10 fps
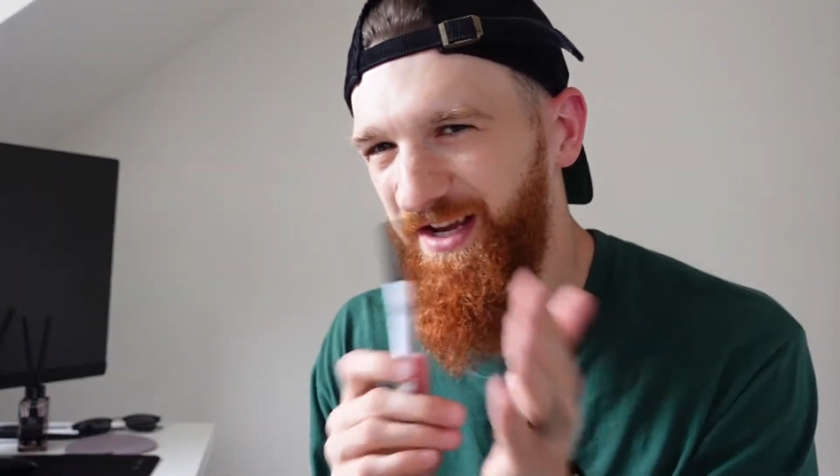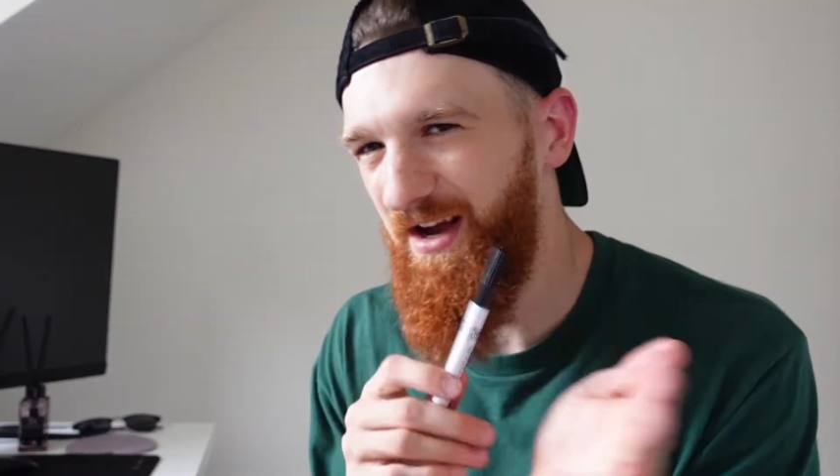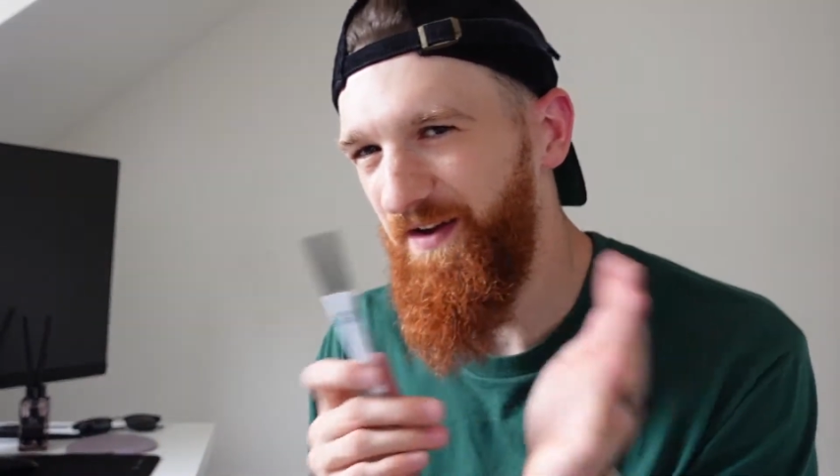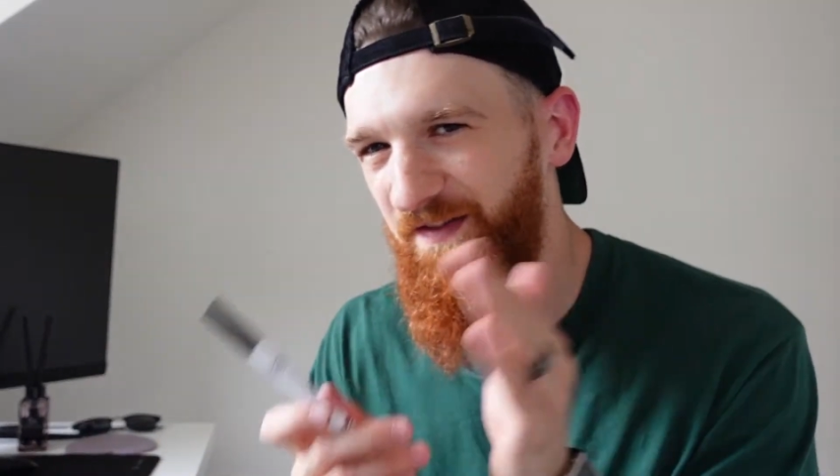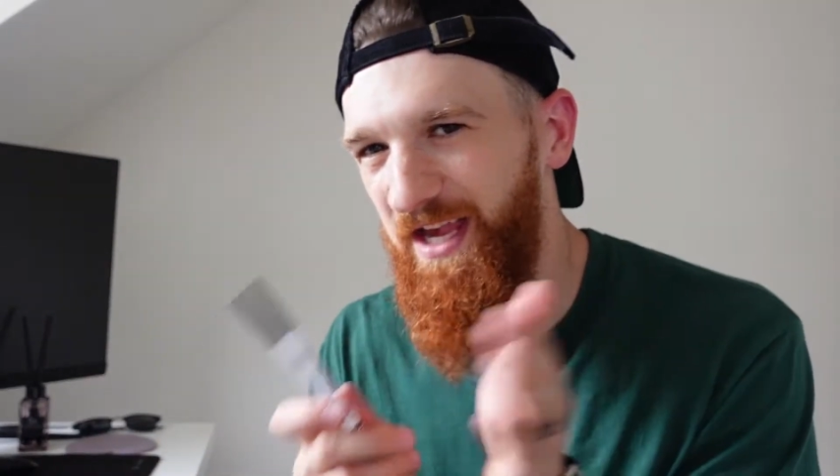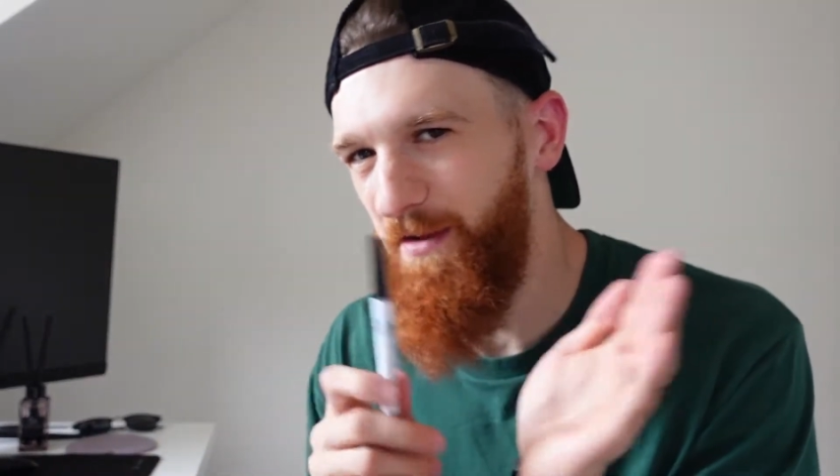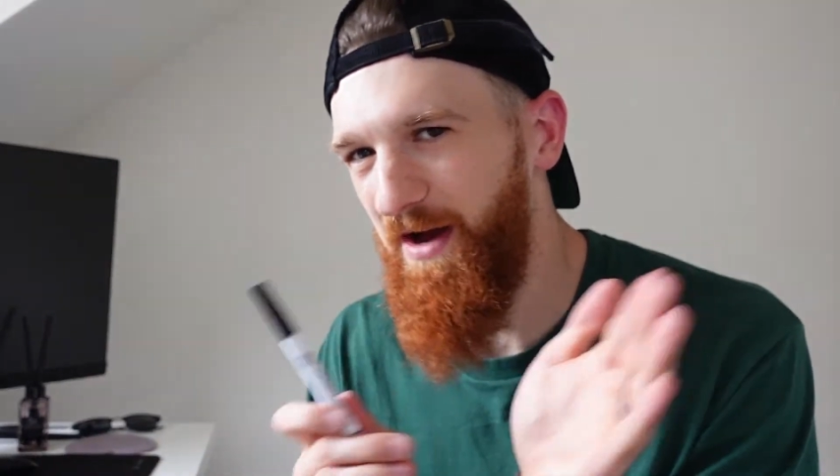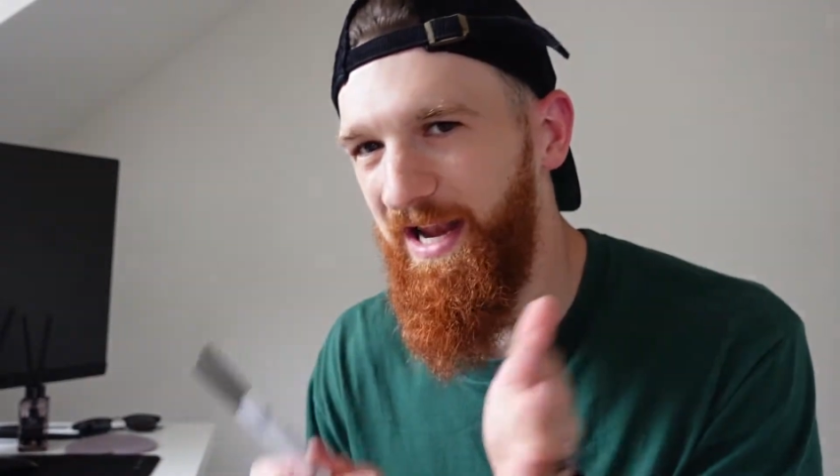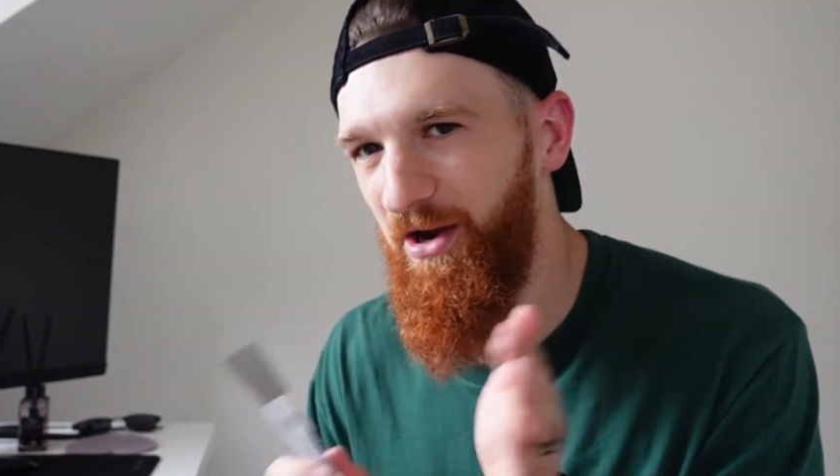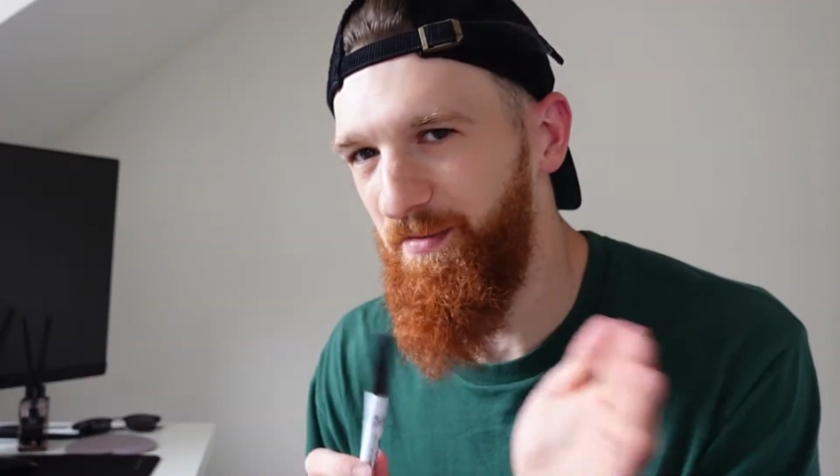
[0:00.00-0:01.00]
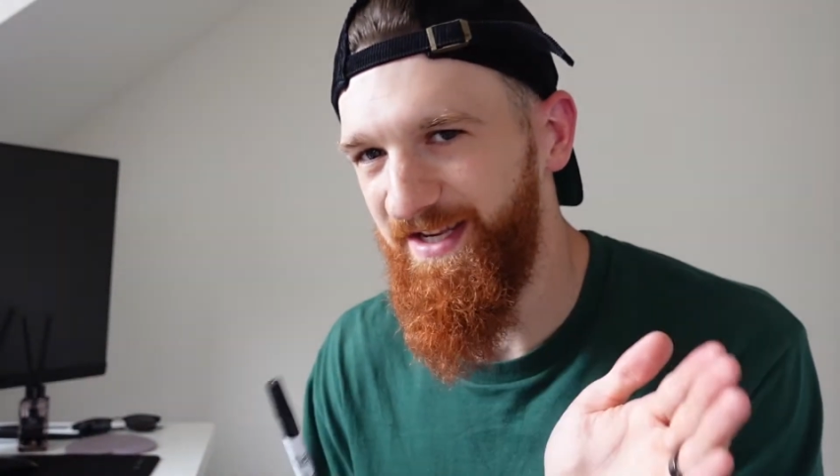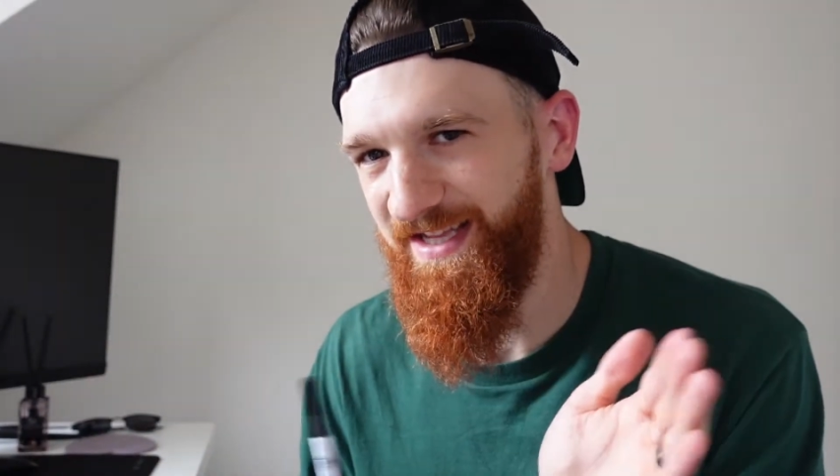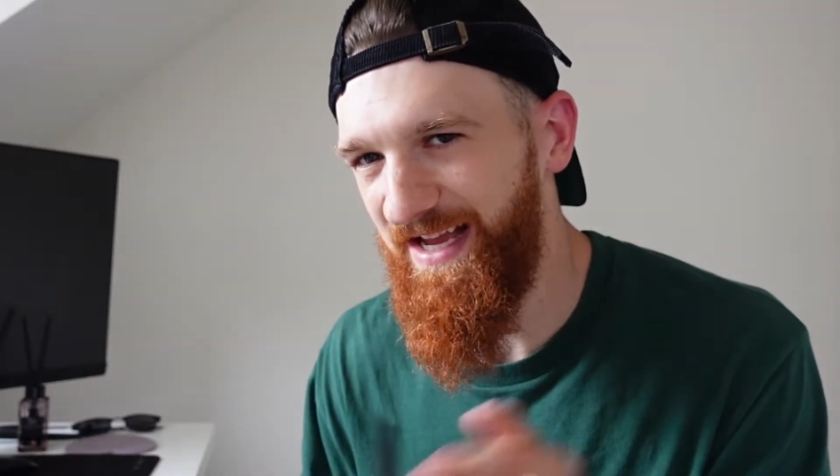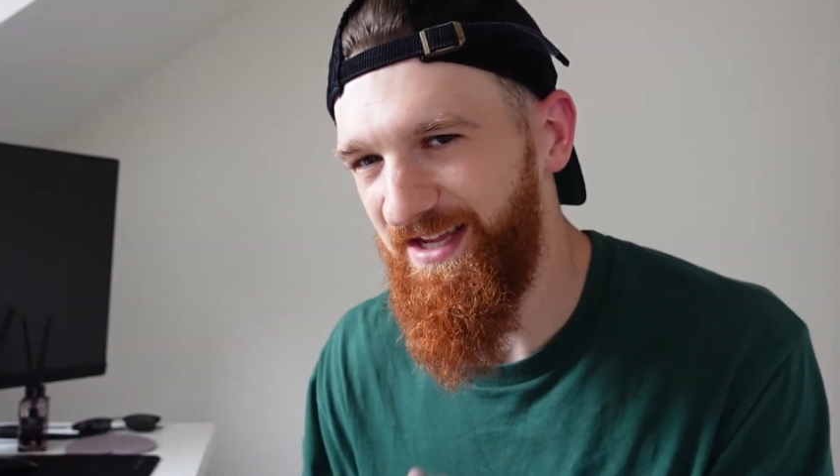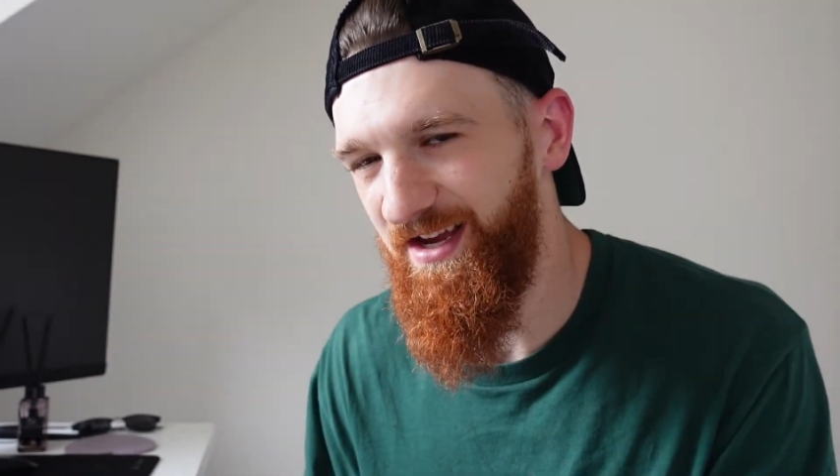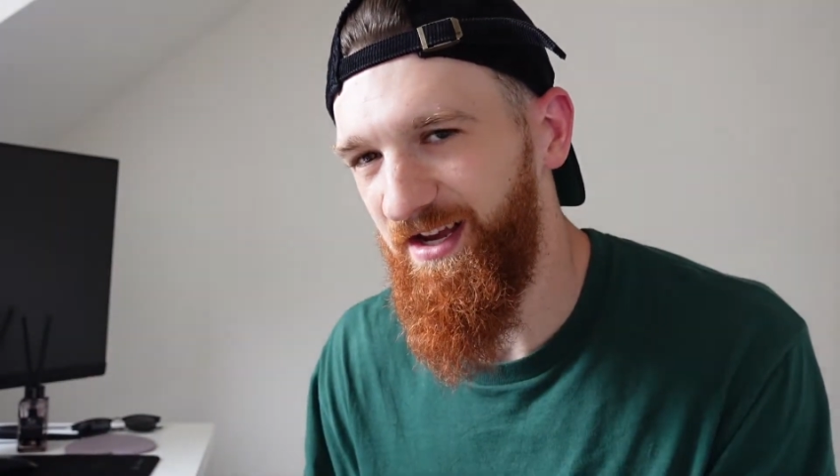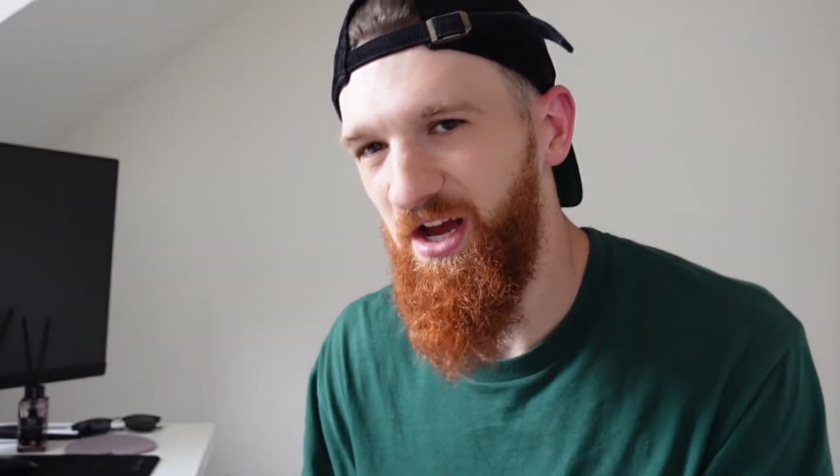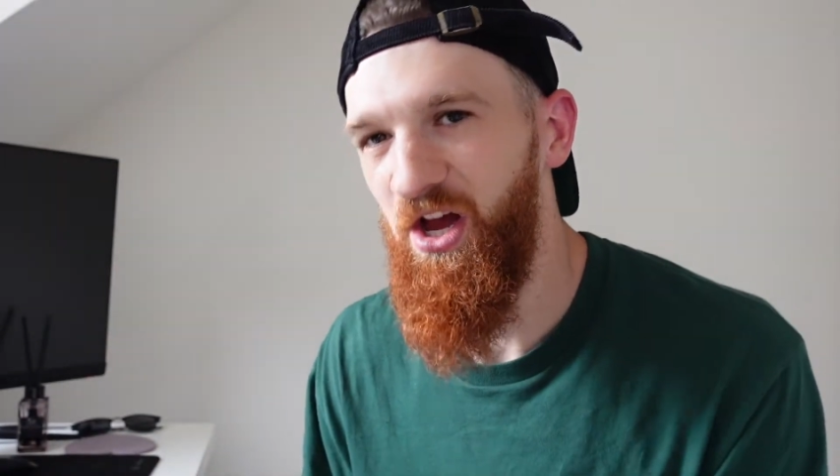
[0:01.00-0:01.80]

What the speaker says: kind of keep it a little bit static.